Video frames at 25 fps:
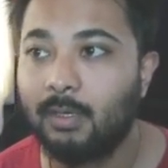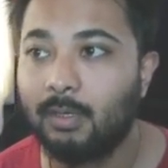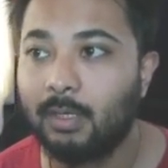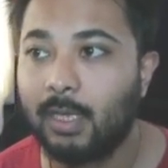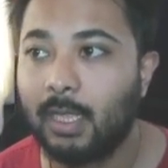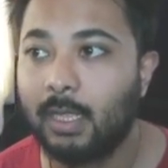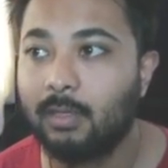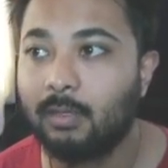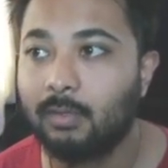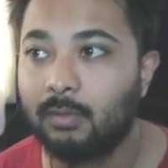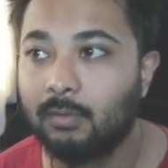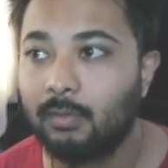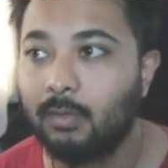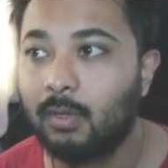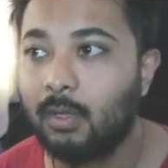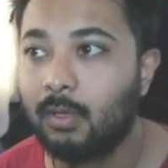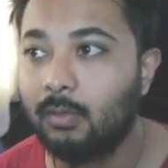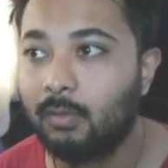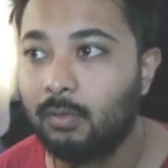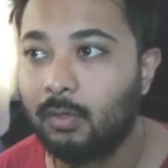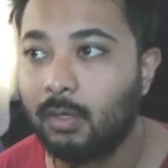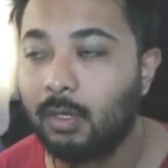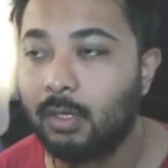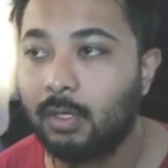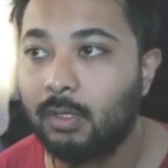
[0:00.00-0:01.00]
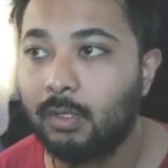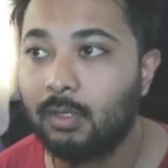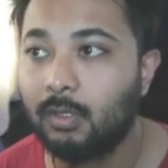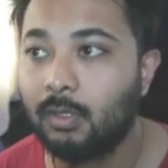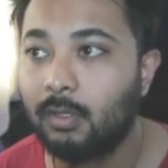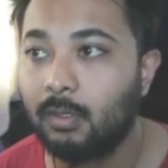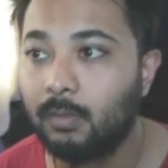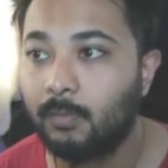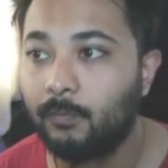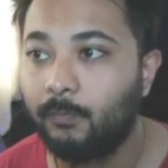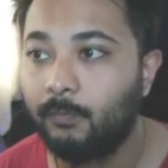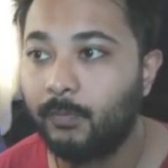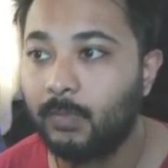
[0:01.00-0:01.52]
like not in
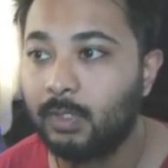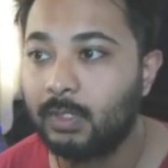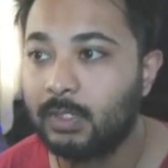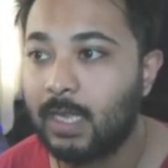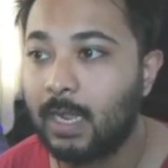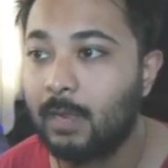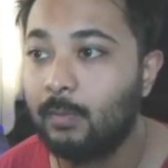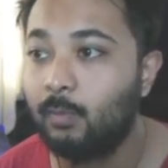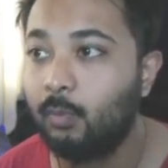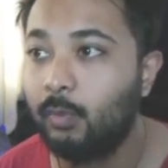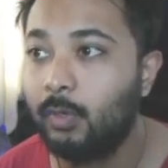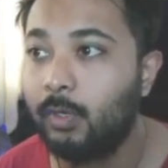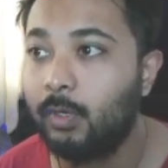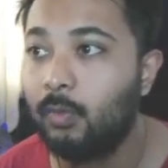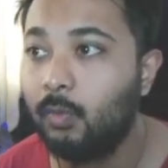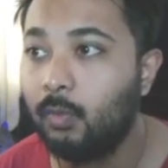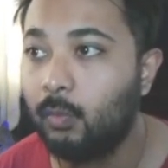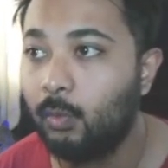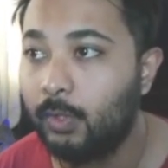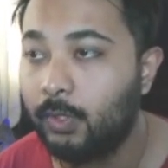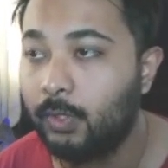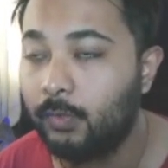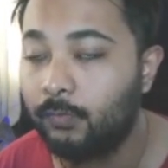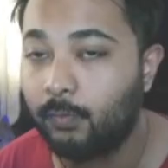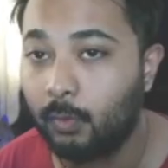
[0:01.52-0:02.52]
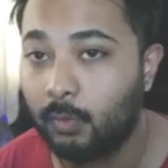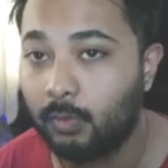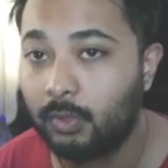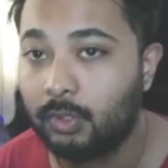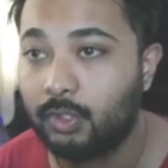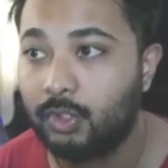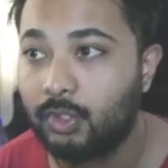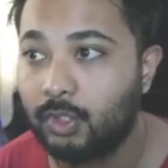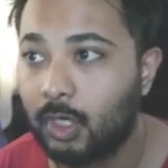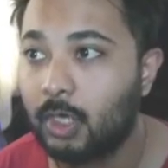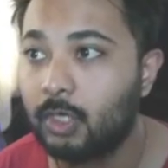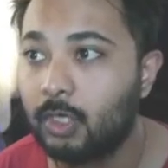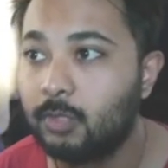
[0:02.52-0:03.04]
the time where we throw the
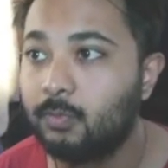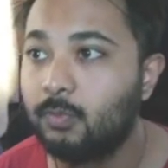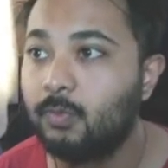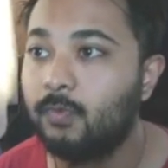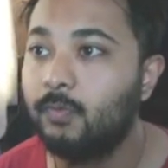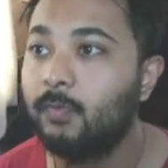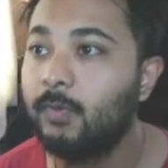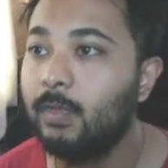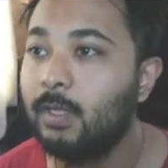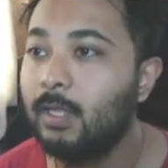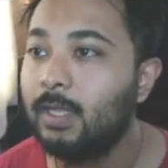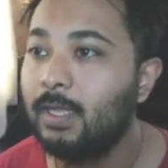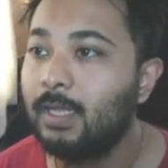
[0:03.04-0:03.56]
charge move.